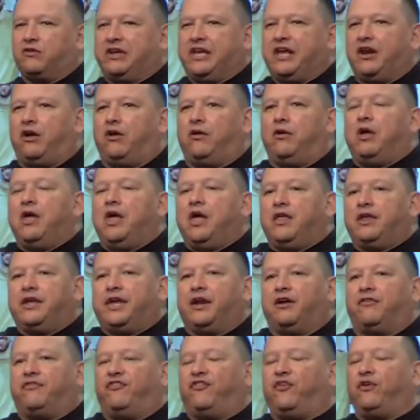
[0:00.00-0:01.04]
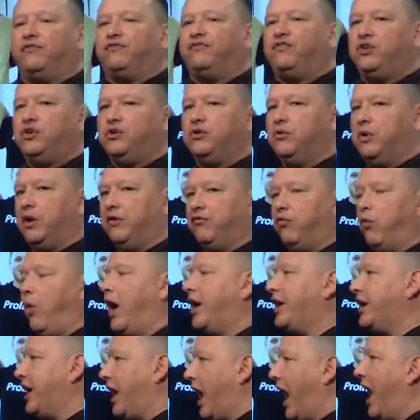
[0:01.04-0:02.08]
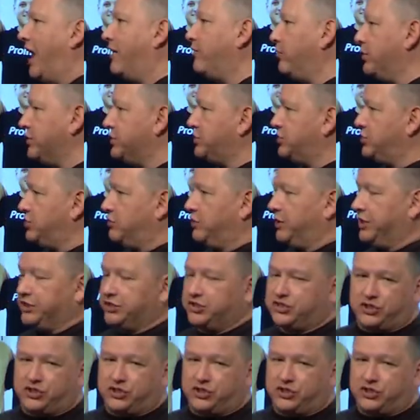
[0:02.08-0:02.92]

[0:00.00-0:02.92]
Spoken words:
get a full view of what God was doing.